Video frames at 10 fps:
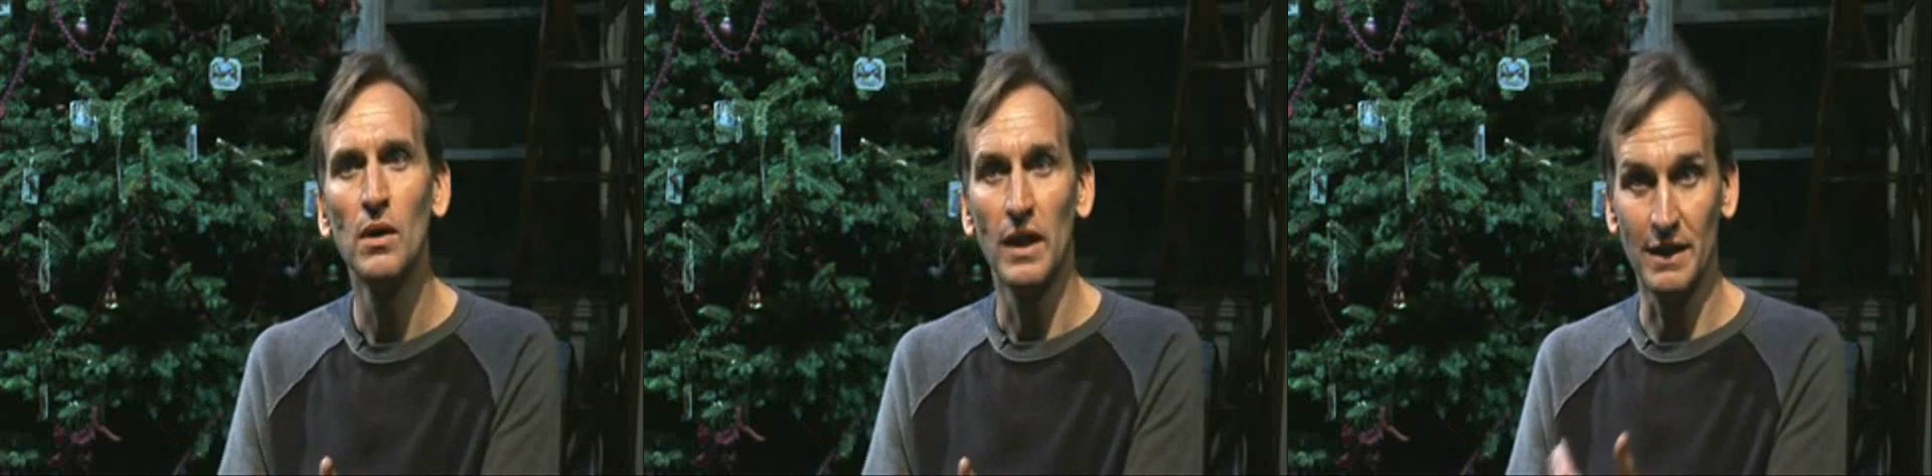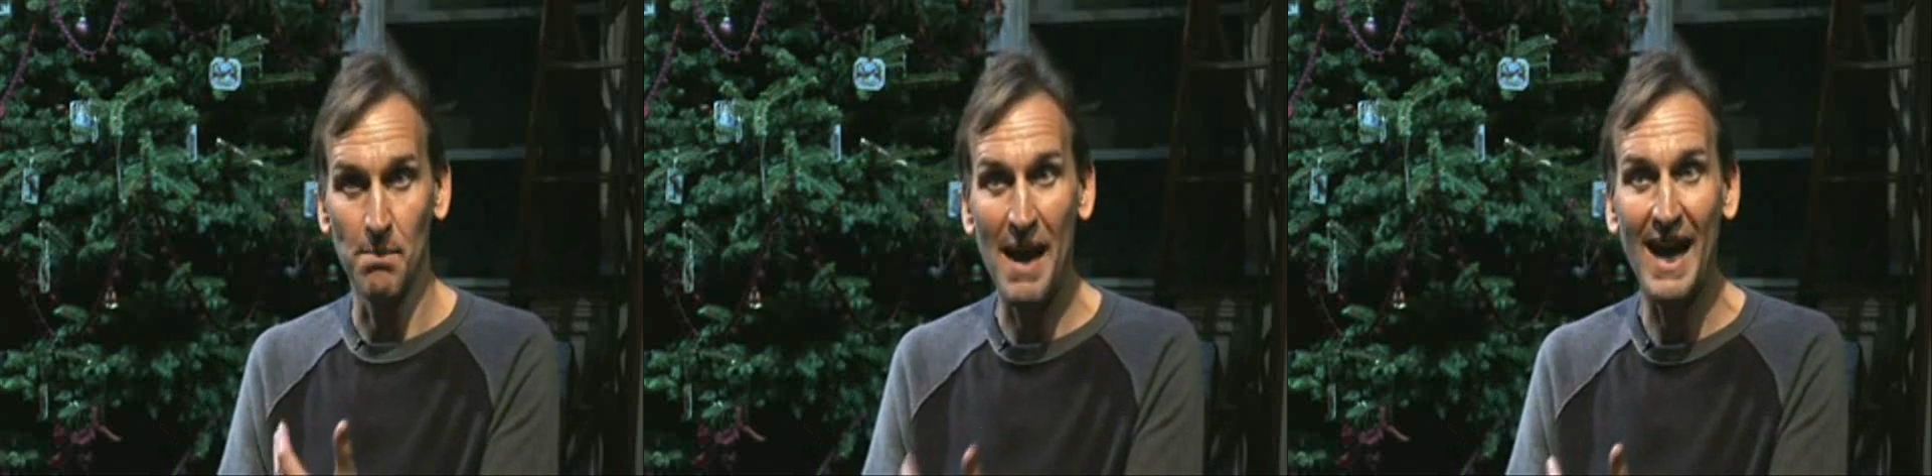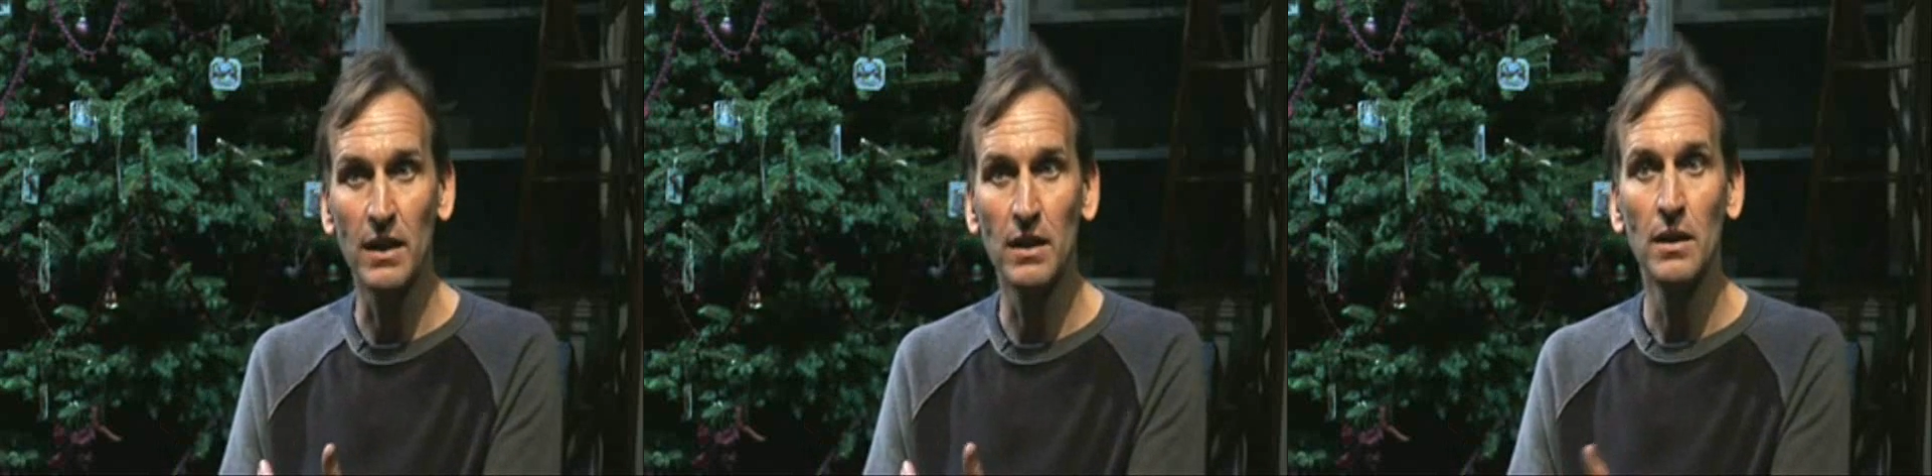as a
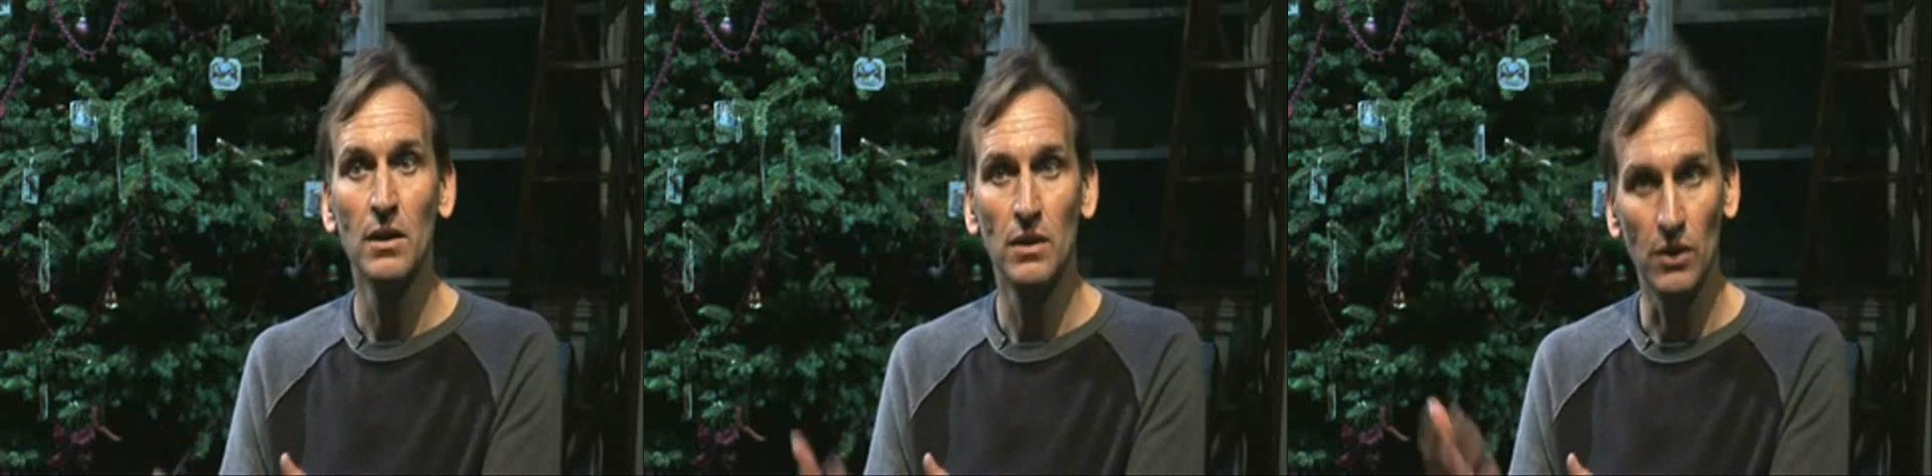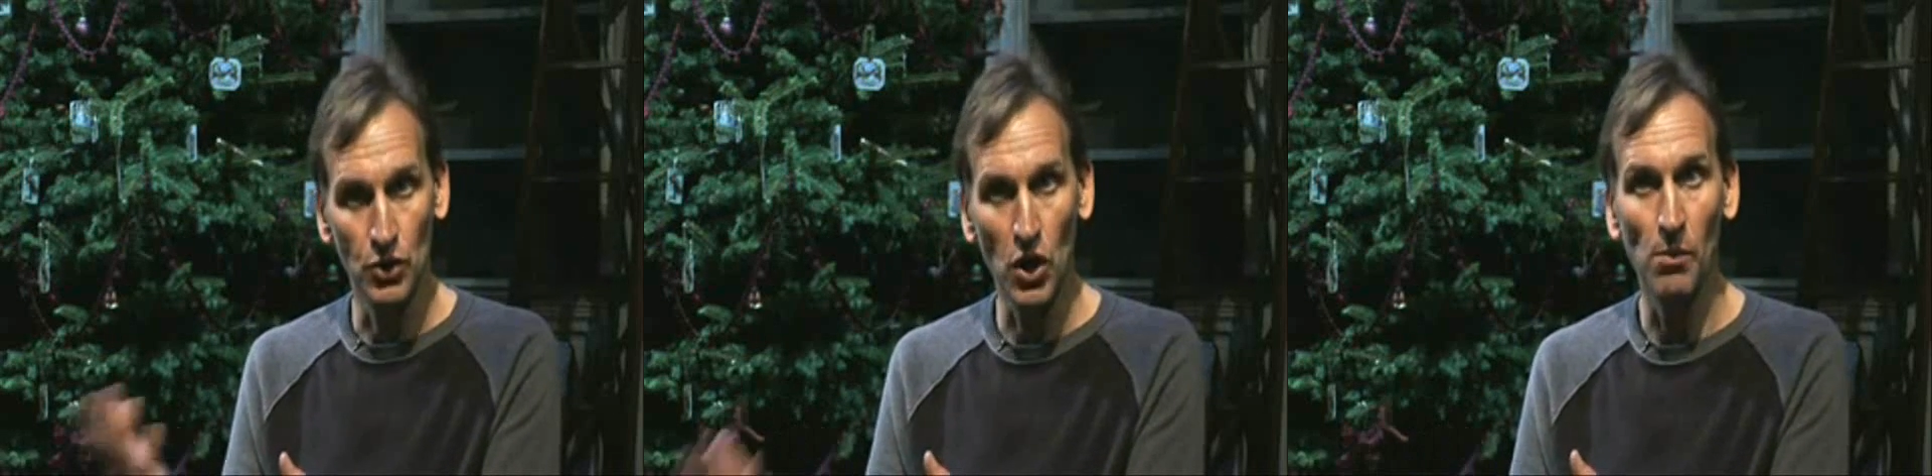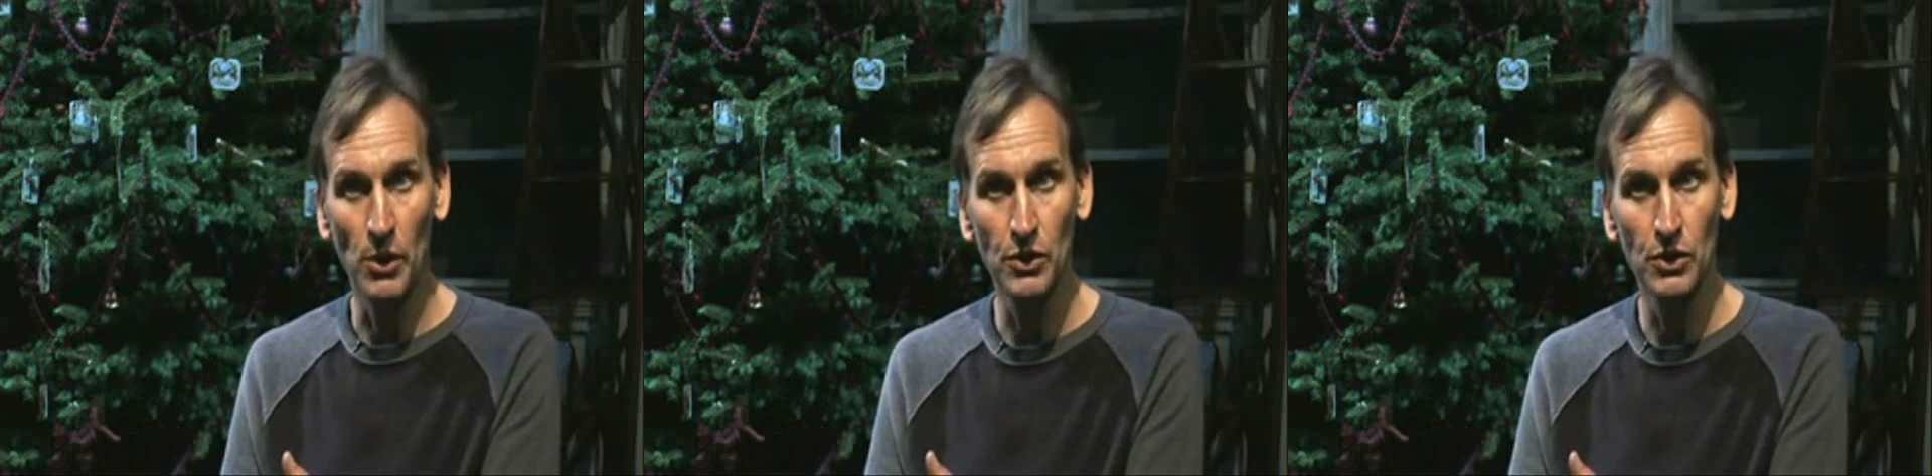man, that
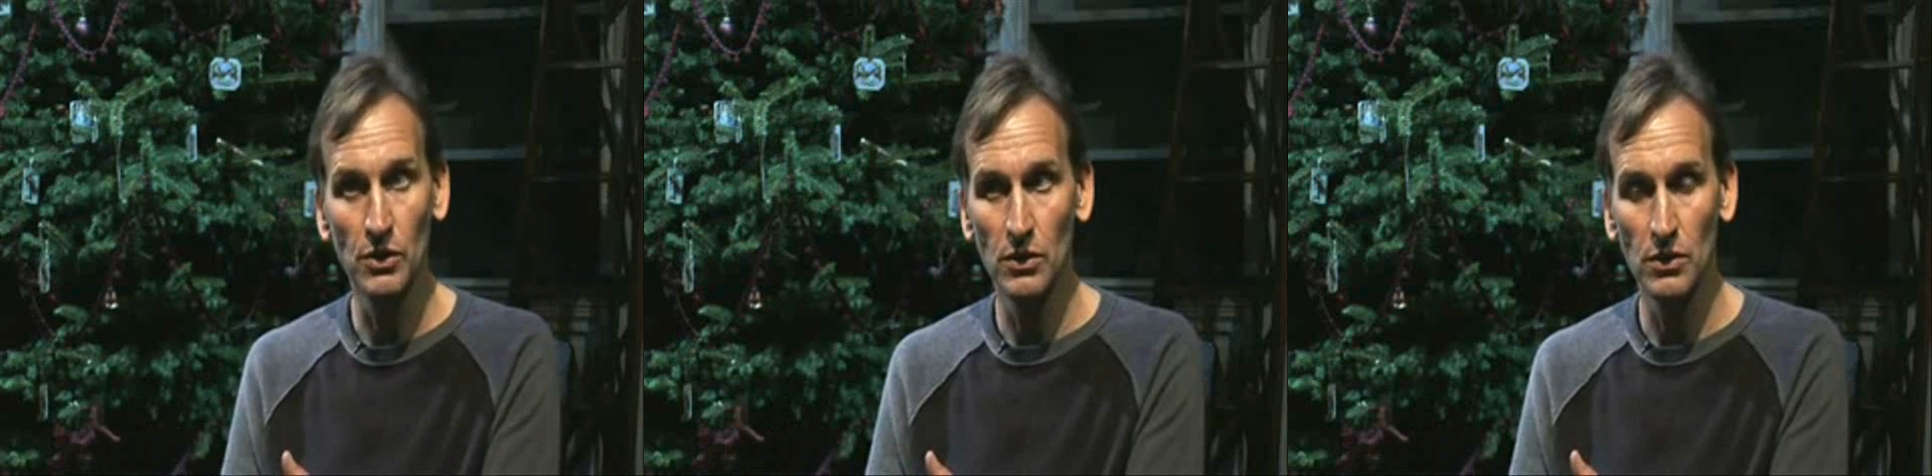Thomas